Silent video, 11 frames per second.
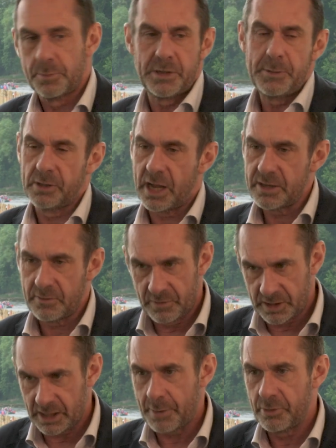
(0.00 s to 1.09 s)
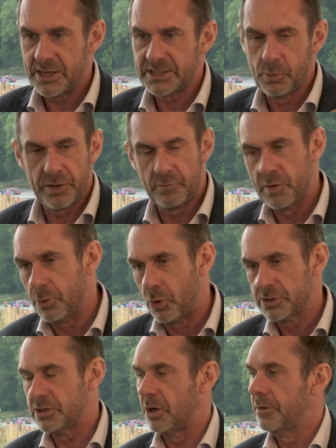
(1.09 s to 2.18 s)
the people I collaborated with and
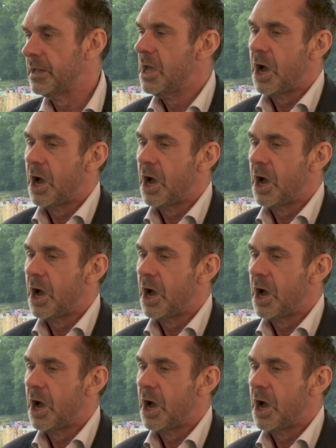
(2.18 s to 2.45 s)
reported on,